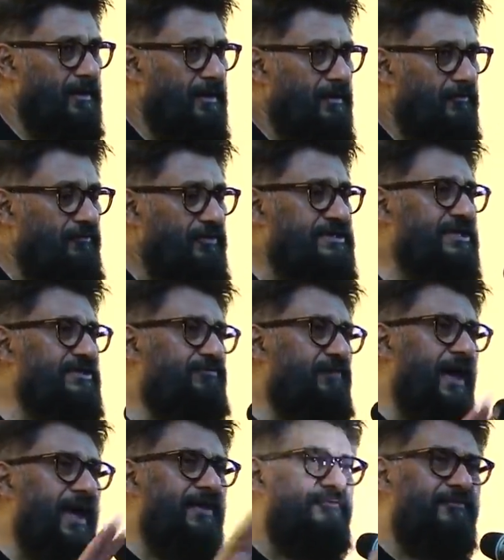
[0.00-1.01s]
Which is
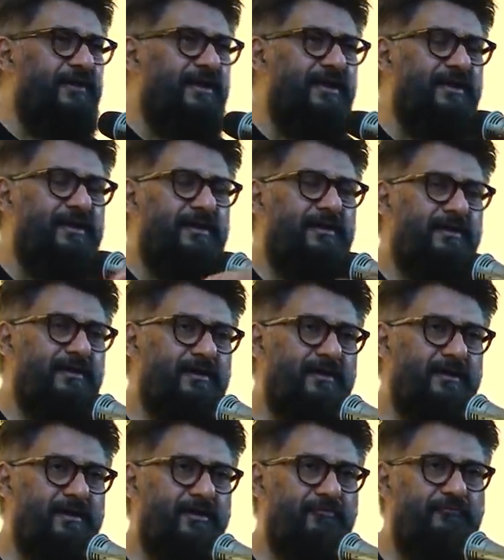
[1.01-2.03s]
why we
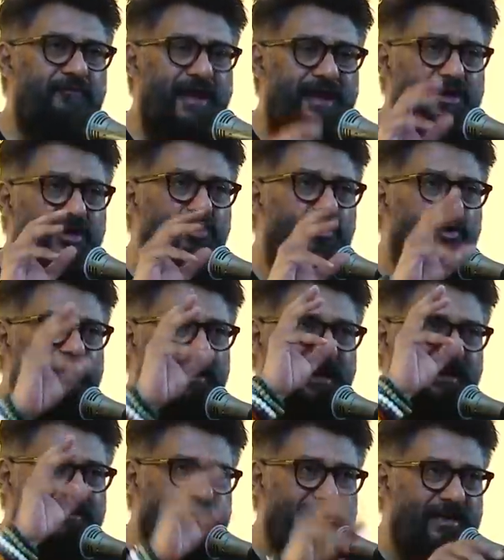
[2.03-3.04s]
value
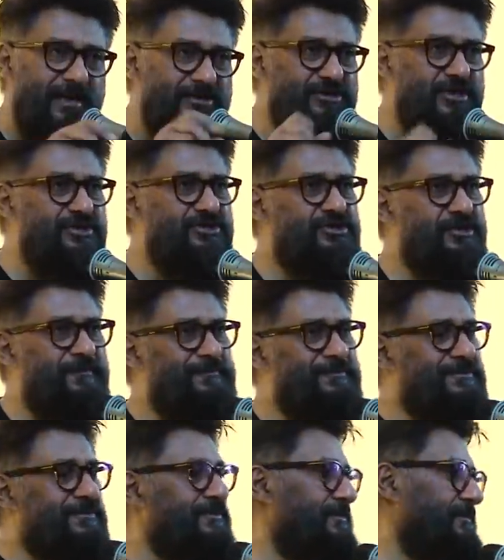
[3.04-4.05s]
great
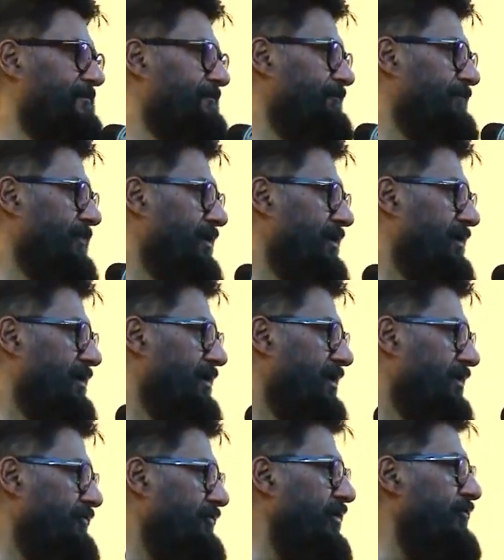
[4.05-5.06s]
relationships,
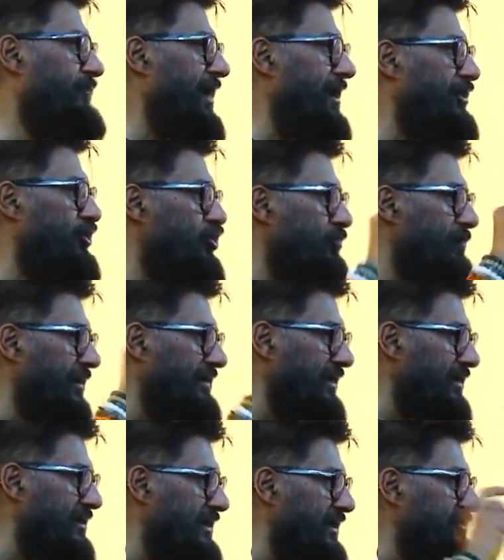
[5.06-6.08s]
we value Mother
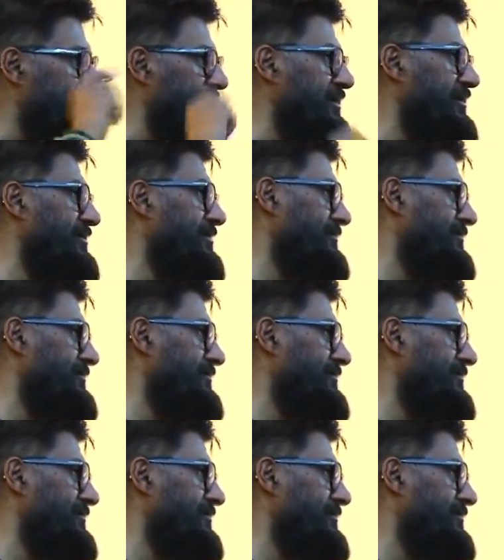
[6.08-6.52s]
Nature,